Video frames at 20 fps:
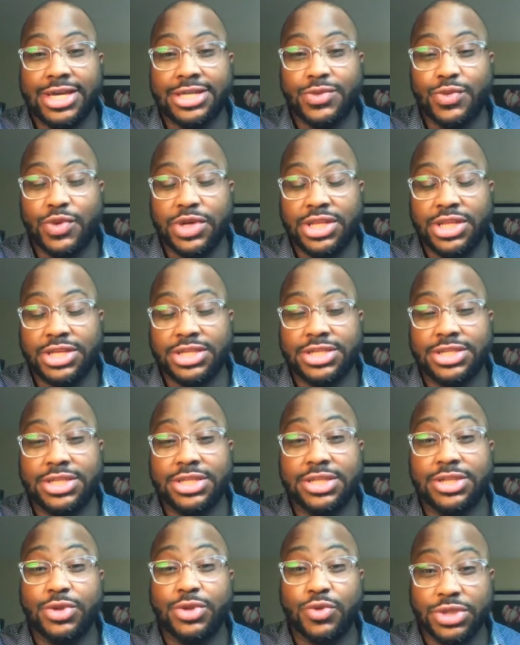as well as
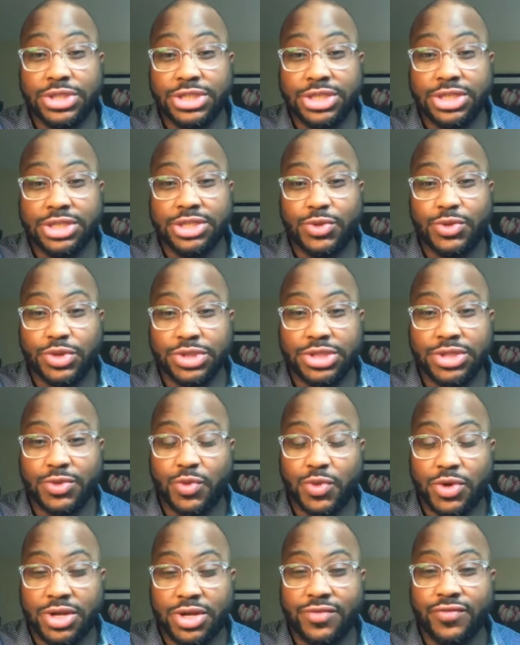the
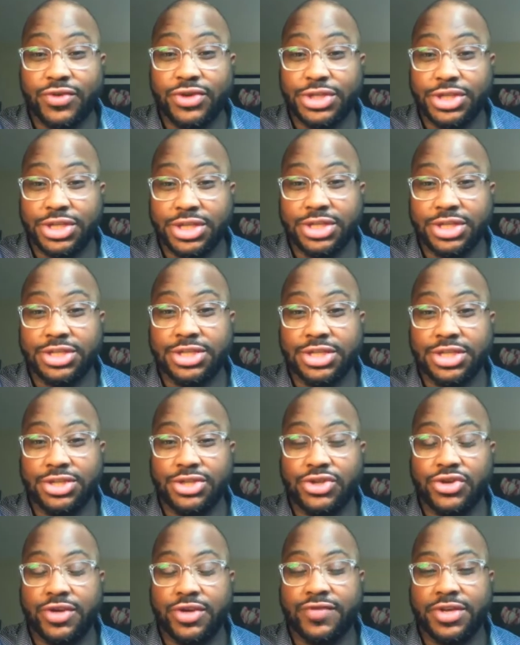2021 Virginia
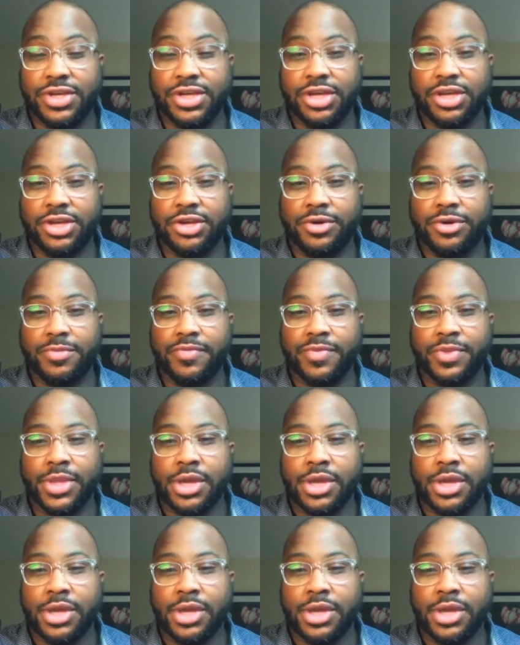Teacher of the Year.